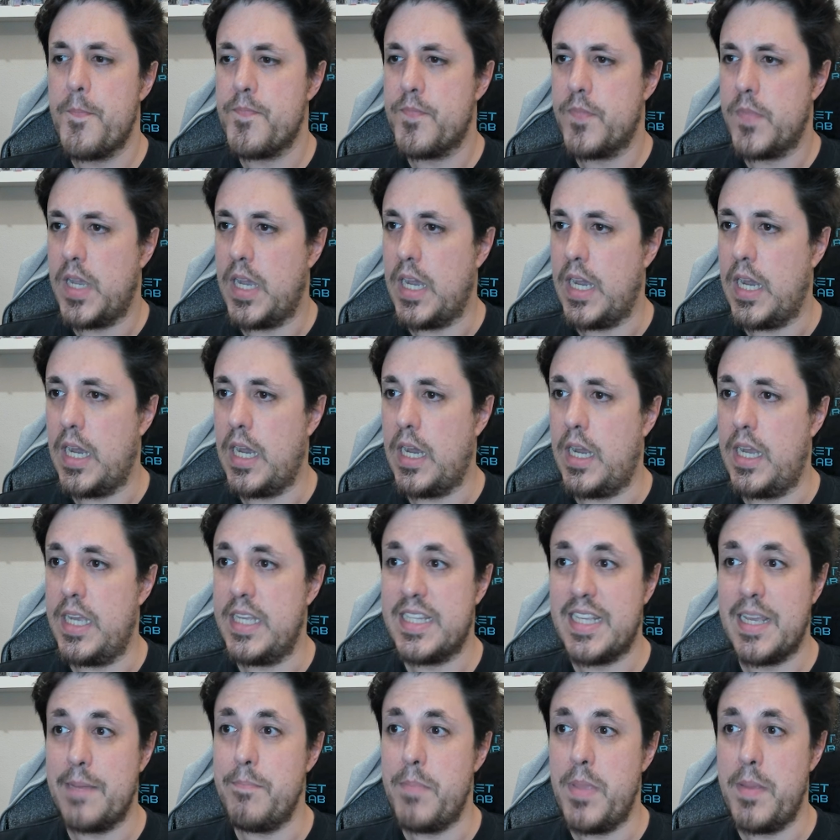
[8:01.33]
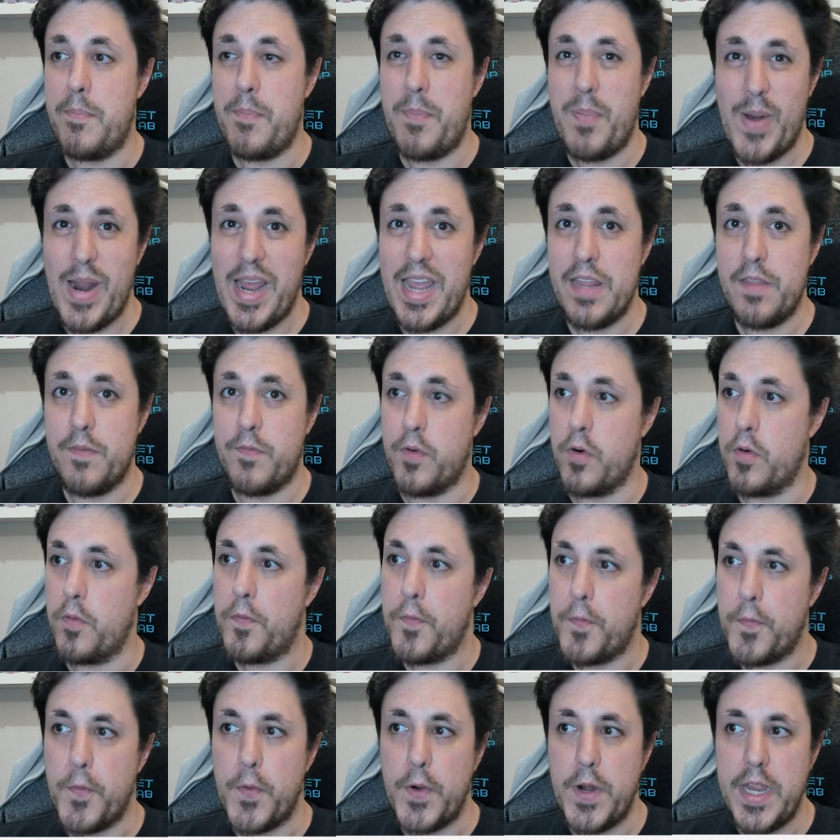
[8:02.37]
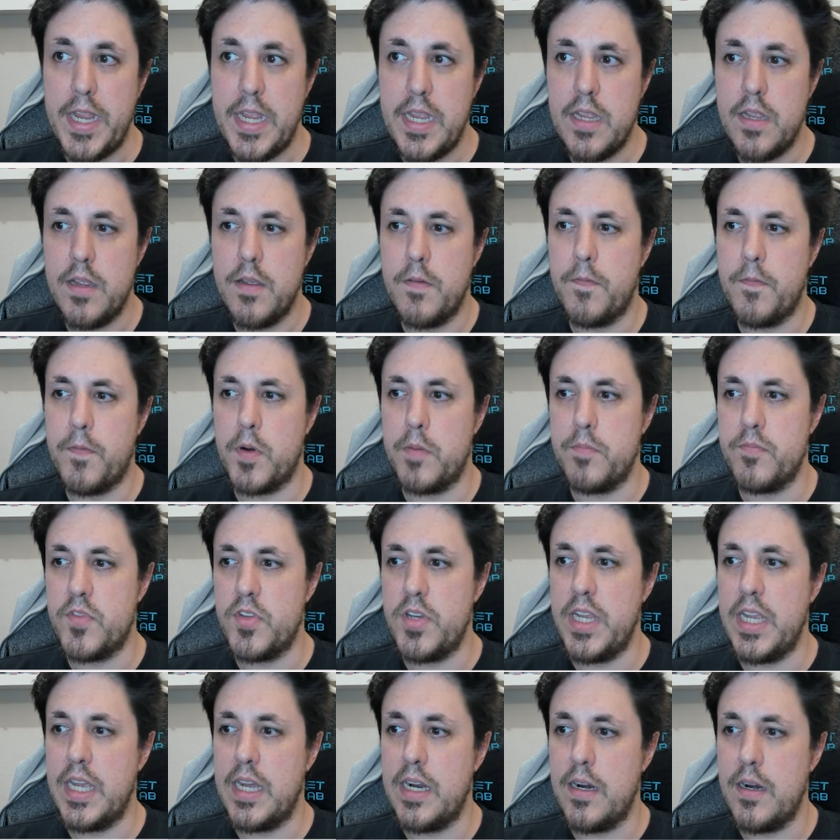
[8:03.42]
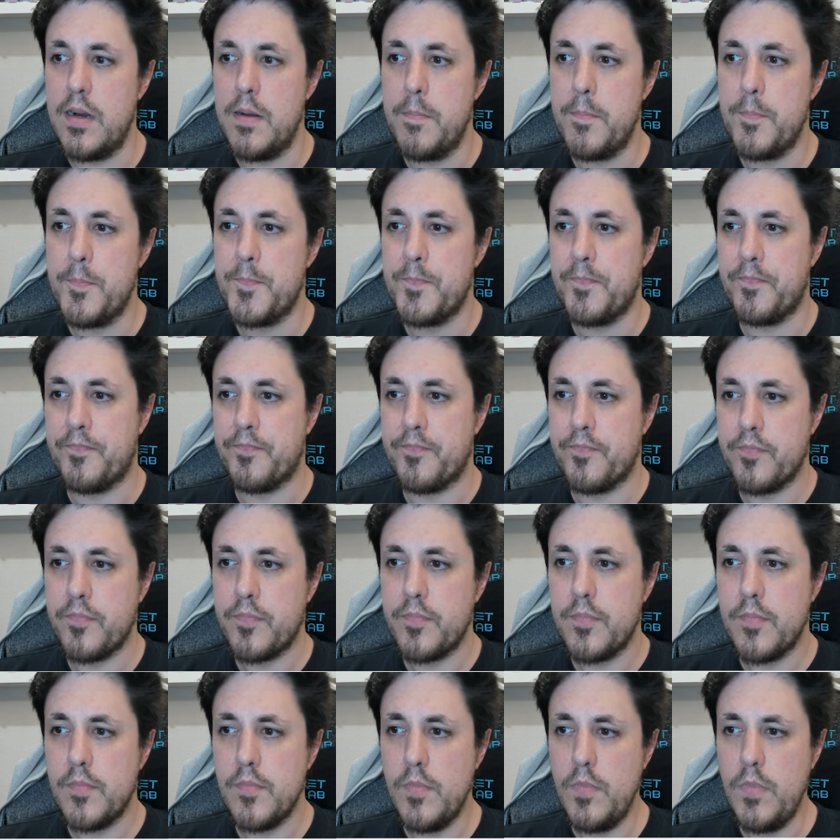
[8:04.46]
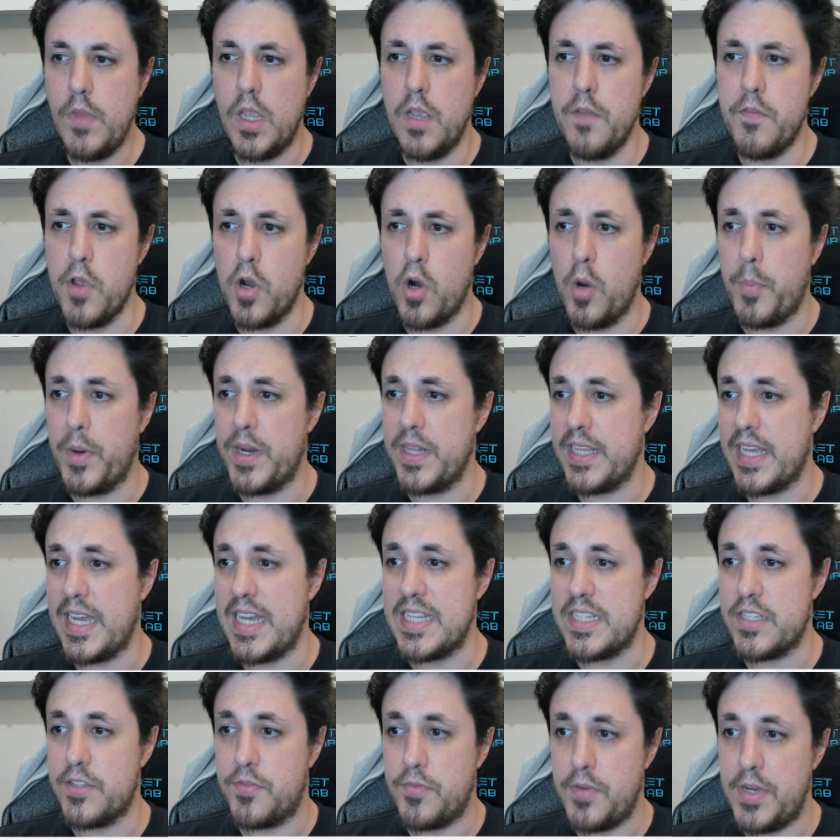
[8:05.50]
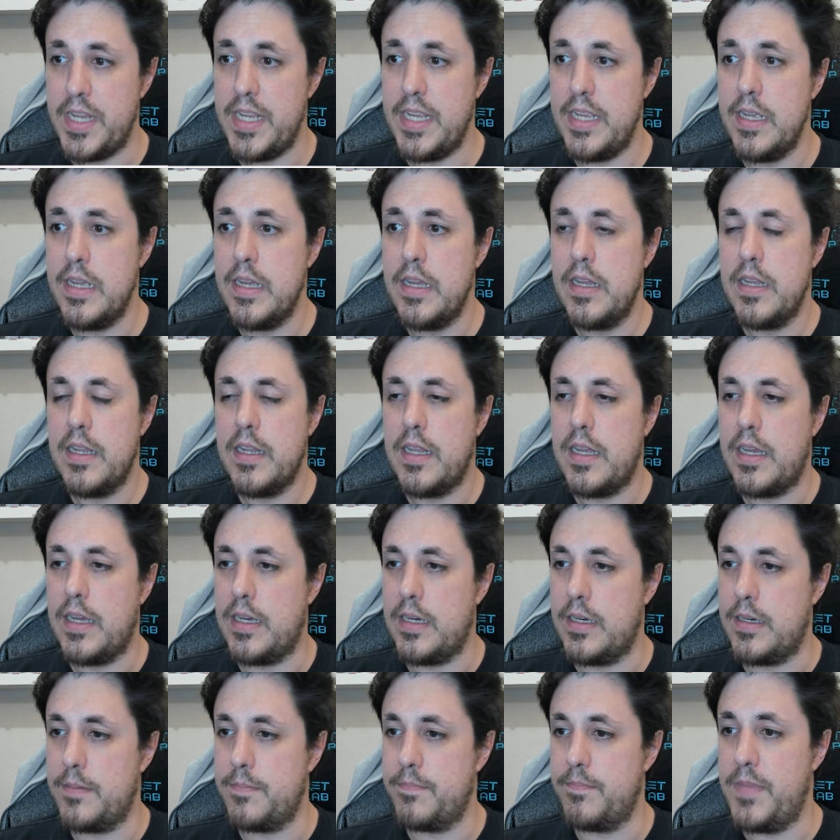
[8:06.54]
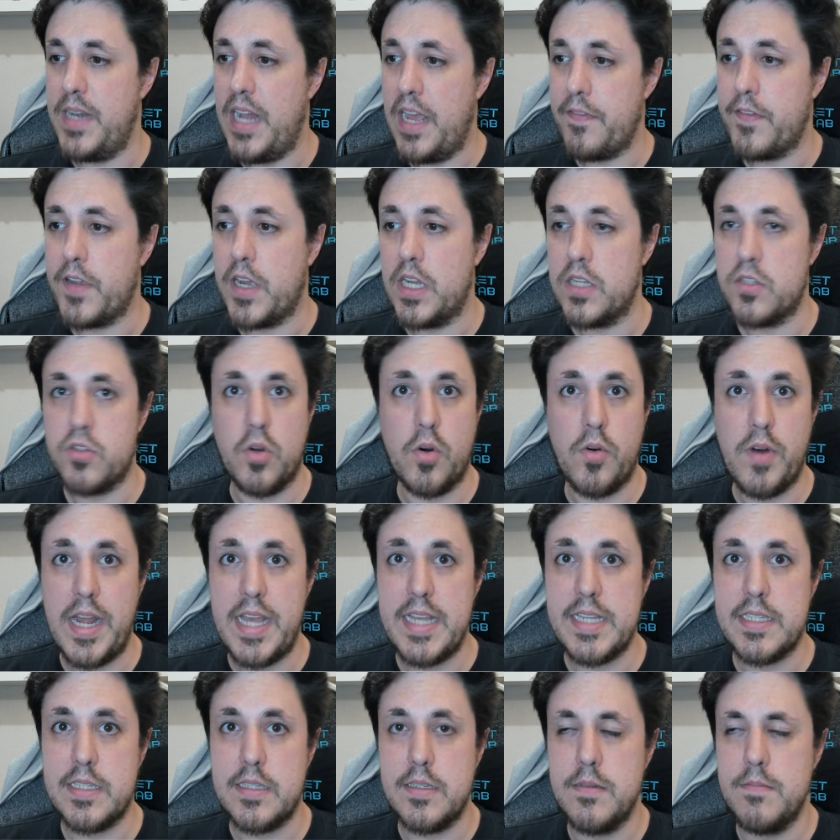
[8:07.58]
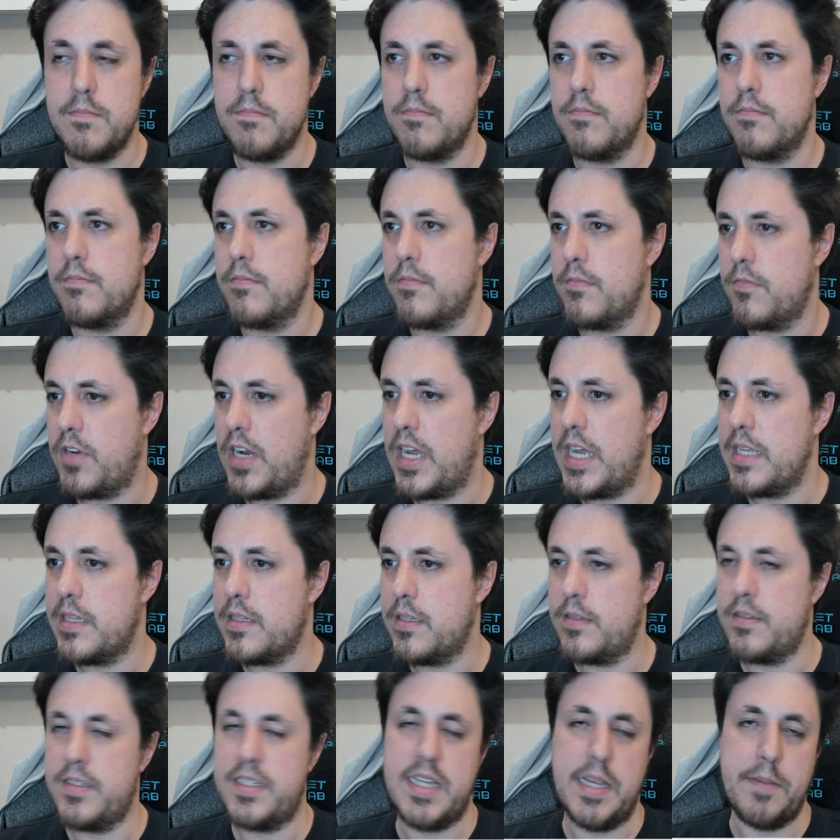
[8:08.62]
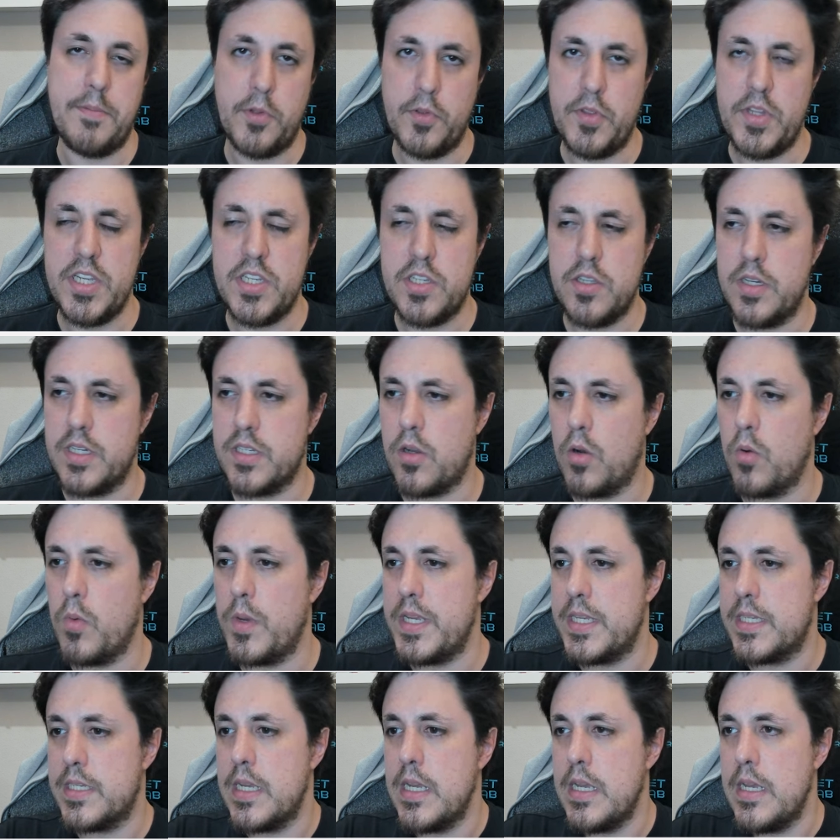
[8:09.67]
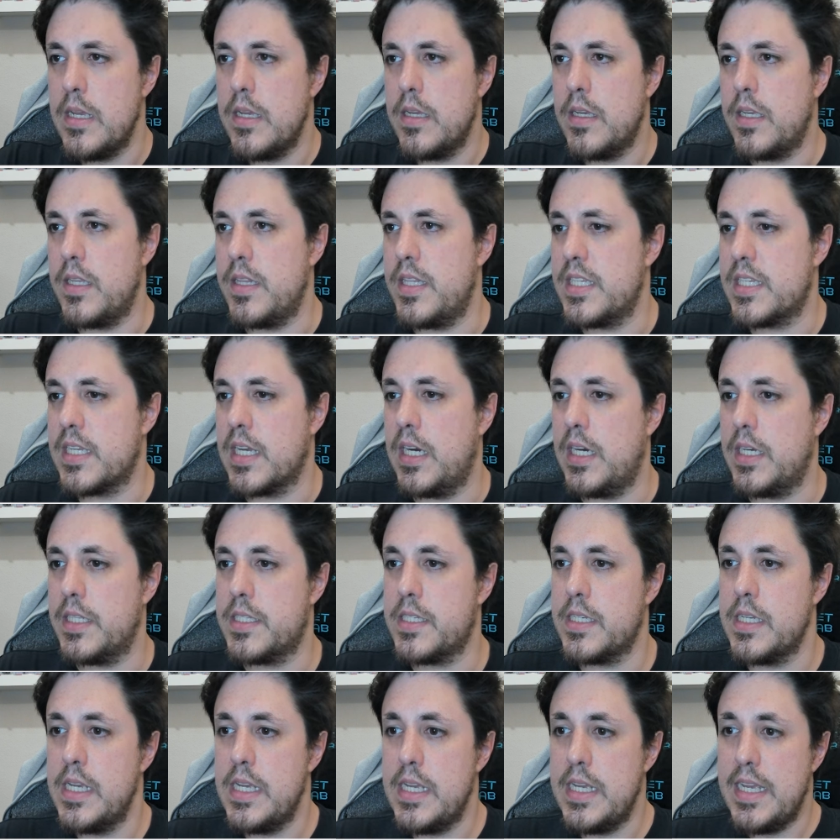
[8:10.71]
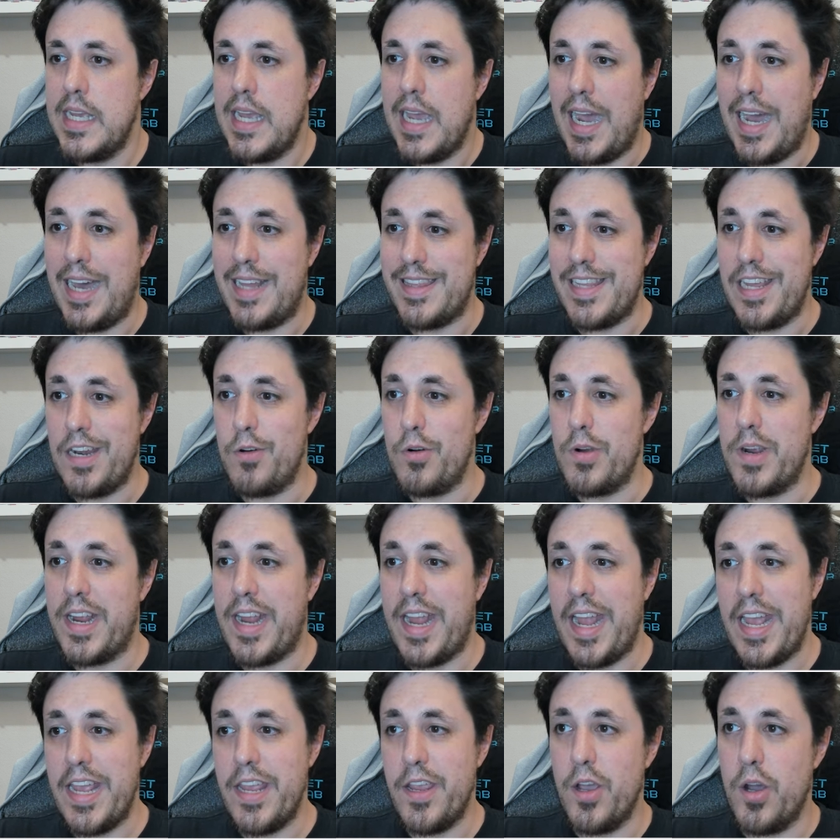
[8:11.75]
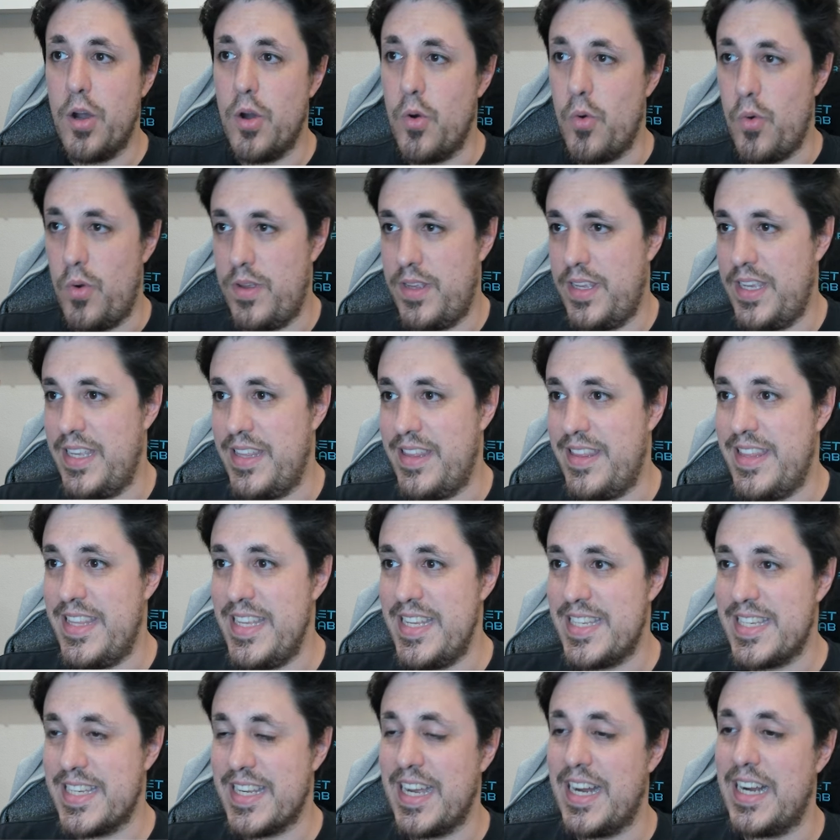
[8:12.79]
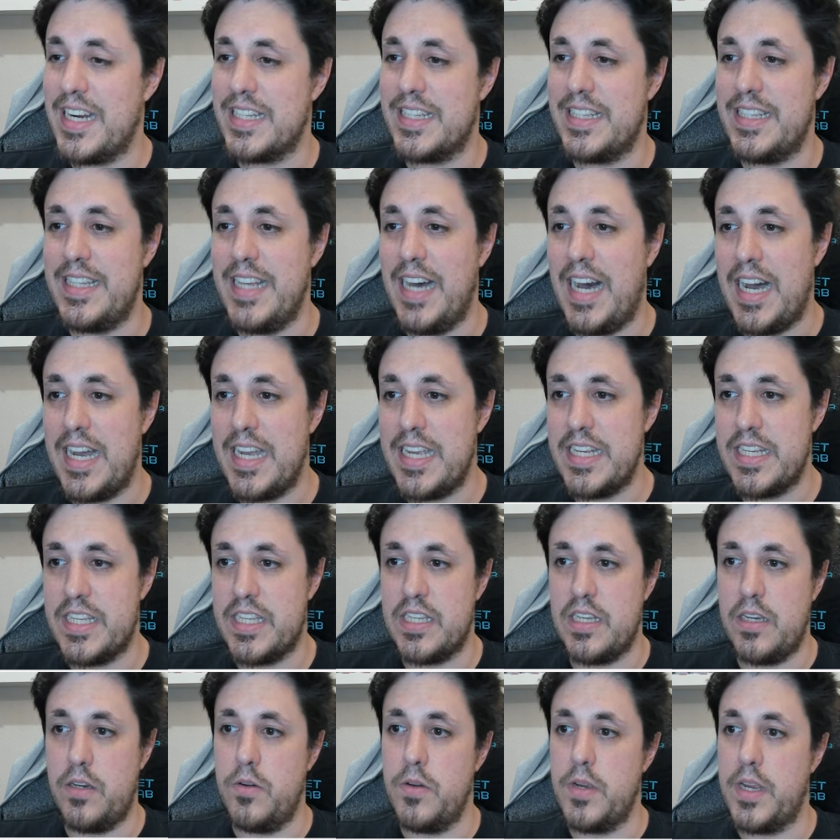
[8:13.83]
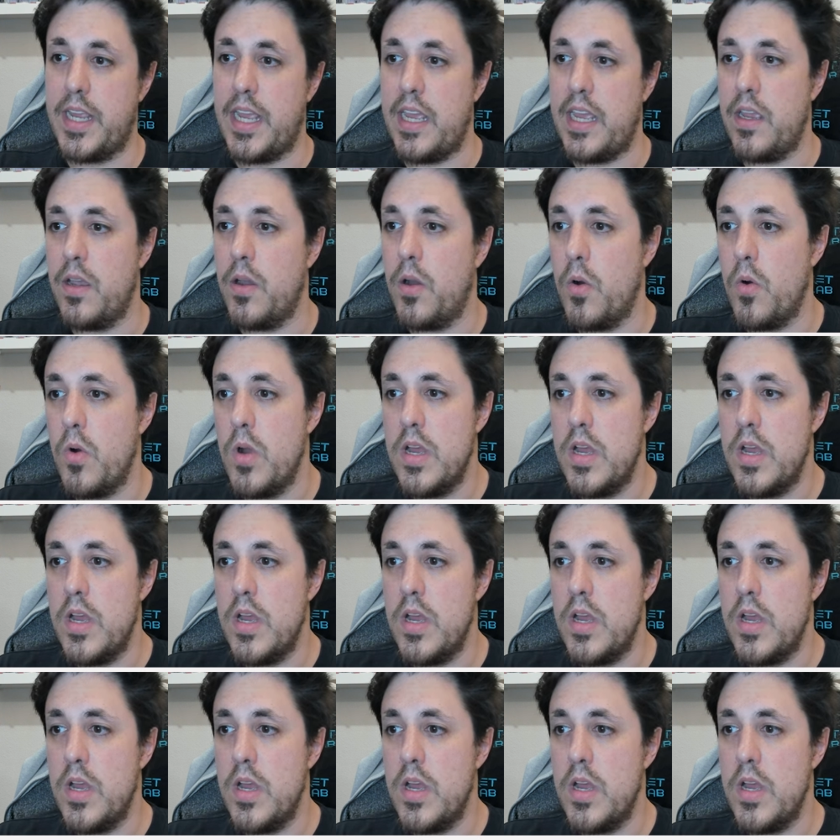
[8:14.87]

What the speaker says: It can be played for free from trigger if your opponent has 3 life cards or less, right? Same condition as always in these cards. And then on KO, if this card dies on KO,